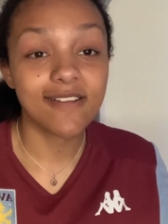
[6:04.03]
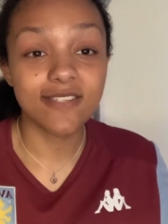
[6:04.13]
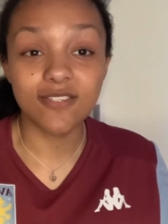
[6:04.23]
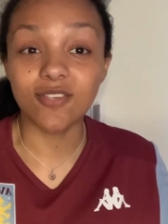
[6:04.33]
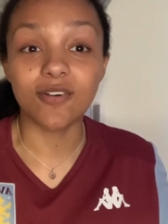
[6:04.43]

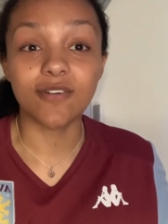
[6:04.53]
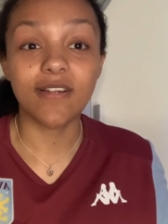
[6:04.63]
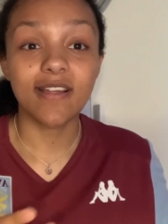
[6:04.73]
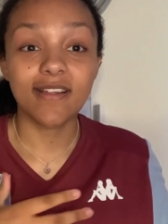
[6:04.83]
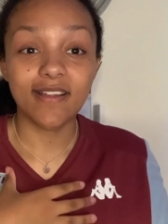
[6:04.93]
So
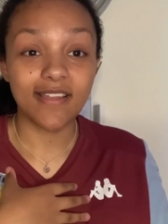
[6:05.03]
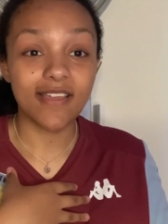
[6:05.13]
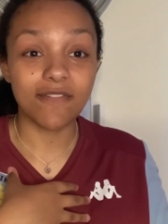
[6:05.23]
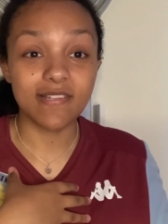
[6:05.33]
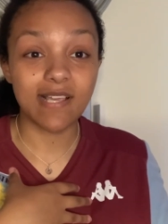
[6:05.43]

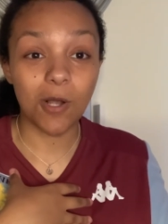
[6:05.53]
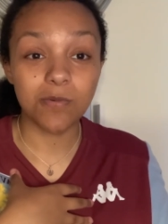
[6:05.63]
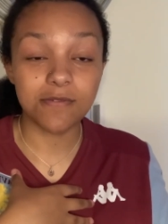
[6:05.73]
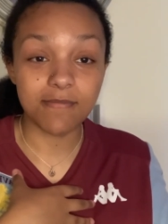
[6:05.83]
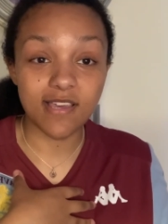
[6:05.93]
if it's
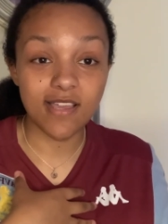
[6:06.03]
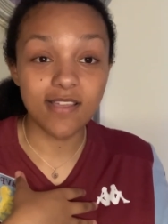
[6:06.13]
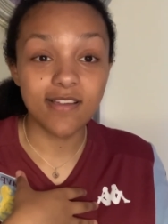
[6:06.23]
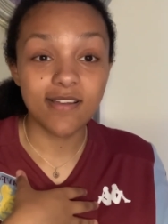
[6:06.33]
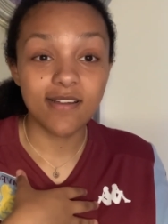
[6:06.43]
helped me,
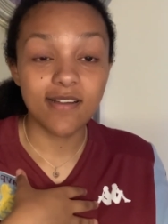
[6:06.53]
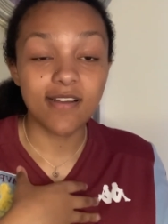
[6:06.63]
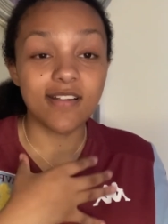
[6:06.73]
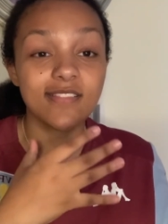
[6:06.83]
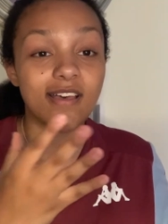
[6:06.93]

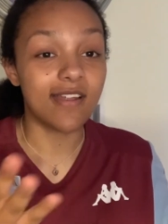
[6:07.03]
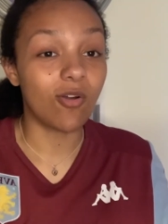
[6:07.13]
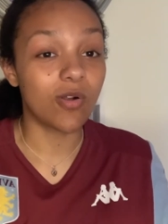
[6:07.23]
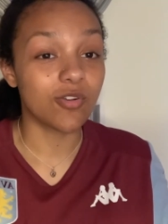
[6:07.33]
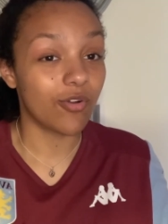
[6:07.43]
then
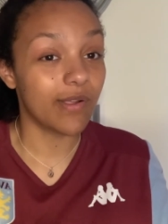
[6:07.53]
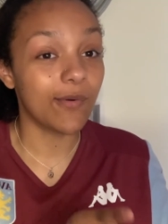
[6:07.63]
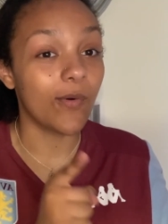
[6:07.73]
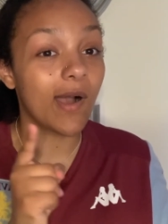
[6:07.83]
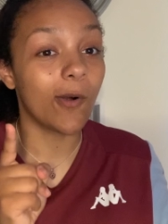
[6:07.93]
I know it
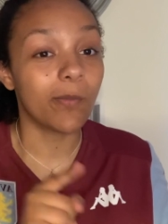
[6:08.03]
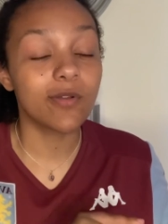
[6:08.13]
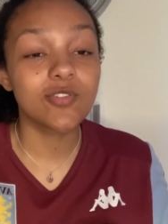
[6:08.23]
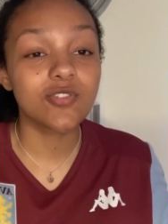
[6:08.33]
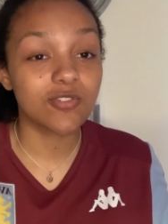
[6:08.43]
will help
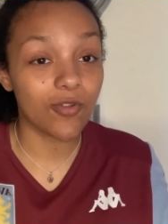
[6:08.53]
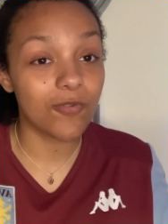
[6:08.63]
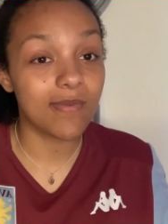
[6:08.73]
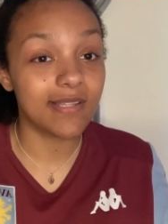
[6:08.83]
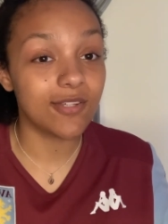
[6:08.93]
so
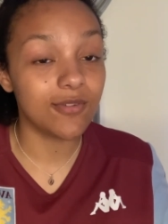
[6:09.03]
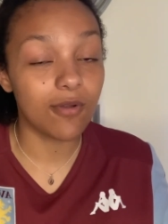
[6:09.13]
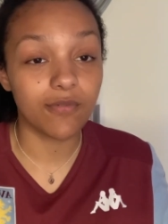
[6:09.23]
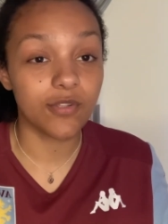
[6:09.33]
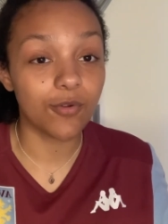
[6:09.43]
many
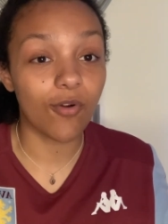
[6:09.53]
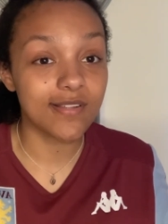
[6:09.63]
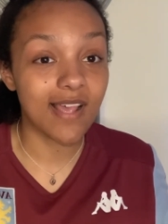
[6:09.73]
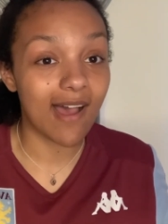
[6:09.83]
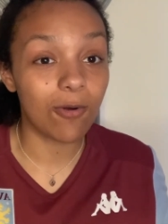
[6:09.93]
of you
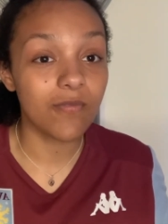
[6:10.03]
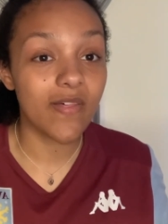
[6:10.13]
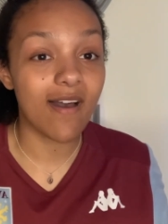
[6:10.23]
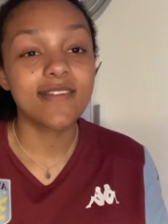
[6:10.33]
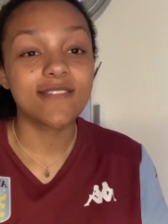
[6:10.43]
guys out there.